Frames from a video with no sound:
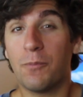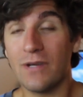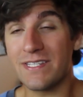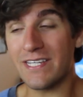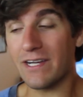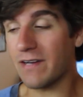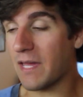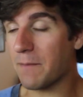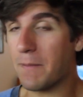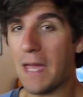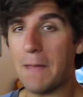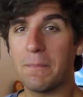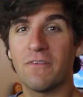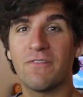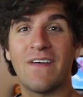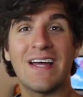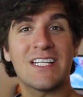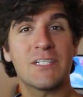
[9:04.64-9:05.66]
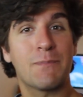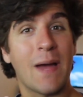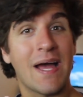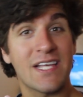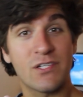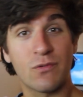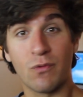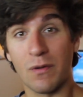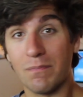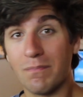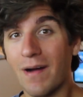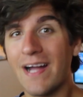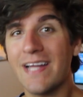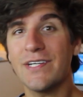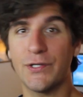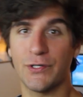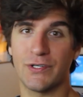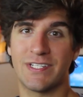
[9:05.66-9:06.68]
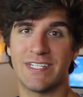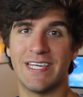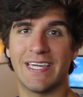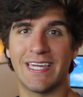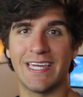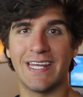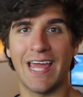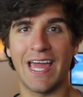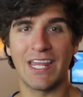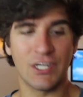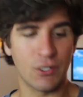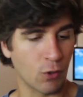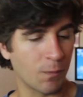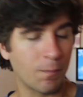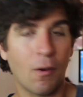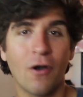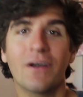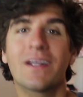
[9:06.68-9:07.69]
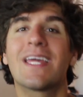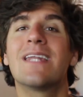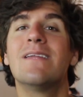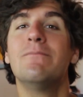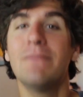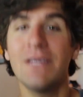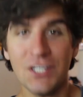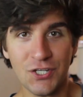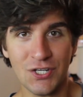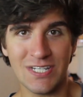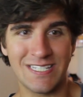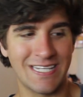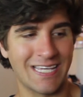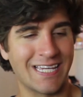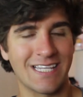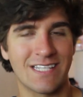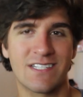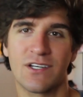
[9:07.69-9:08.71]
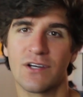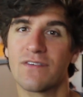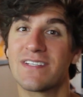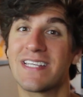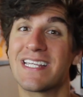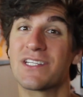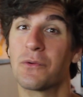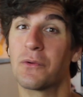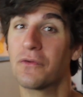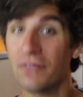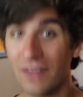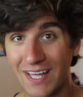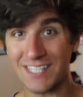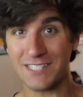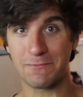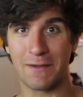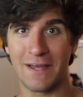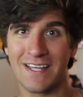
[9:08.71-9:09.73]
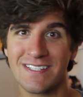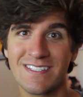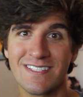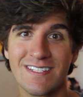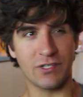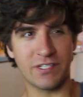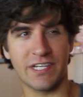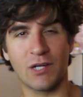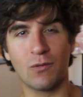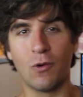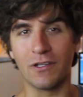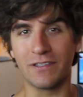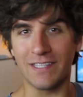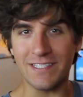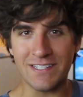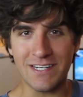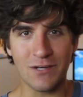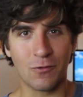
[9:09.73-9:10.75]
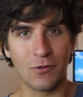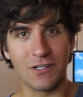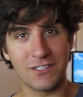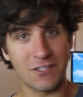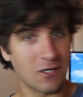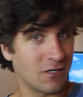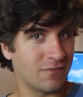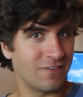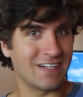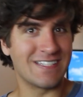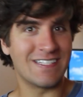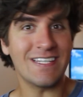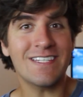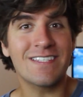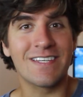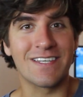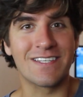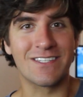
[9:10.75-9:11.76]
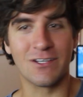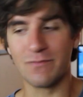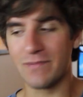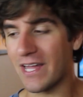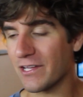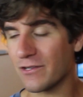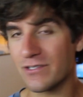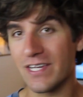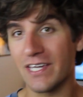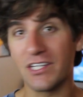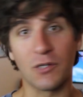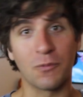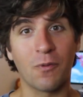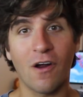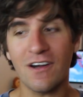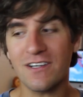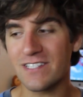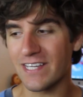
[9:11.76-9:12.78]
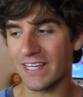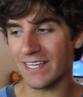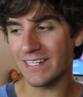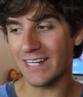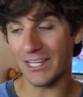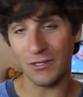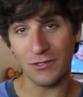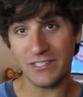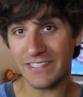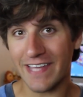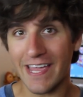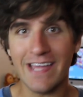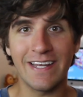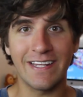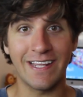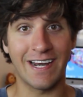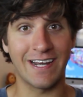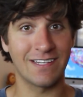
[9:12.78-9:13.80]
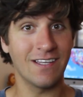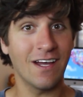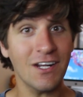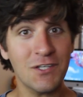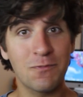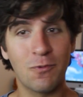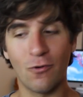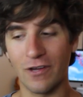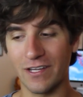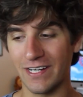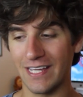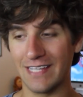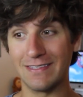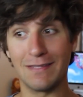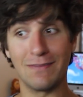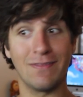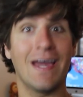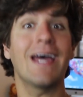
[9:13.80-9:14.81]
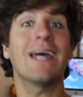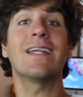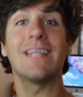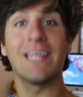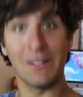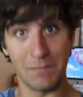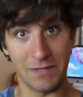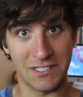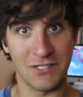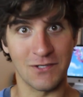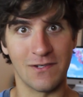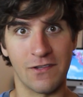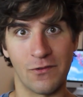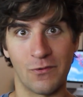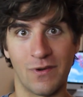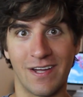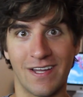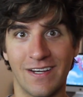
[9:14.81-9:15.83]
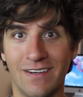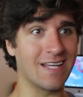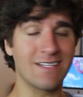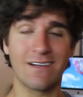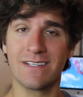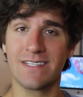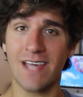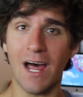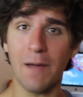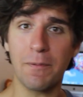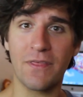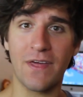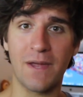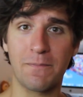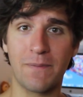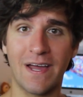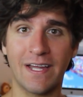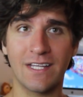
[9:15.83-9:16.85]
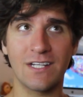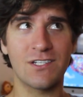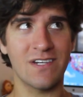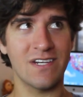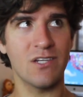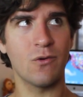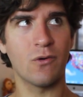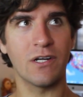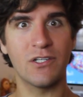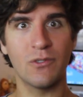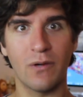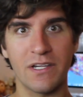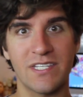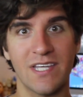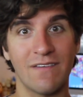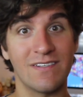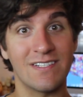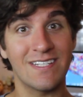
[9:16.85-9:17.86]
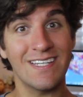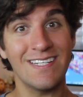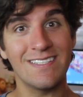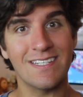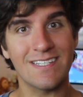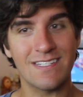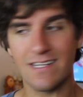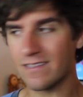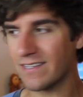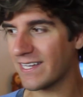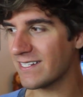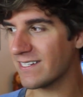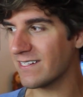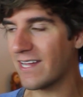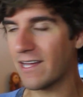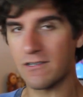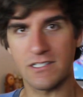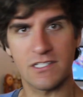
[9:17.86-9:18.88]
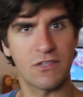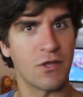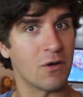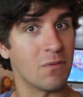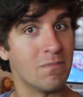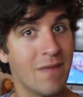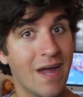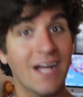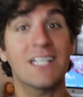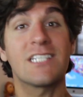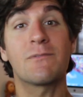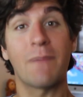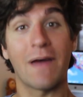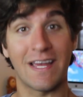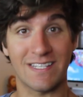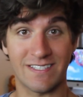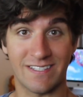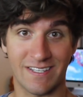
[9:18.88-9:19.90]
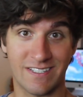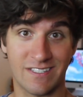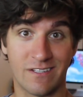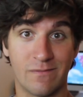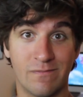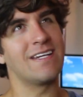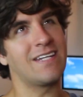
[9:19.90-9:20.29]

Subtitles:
it prints out a paper FastPass reminder ticket, and your park admission ticket serves as your FastPass. Just like Walt Disney World's RFID system, now you take your park ticket and you scan it at a touch point, and then that admits you into the ride. And on top of that, back in January 2017, Disneyland announced their MaxPass system.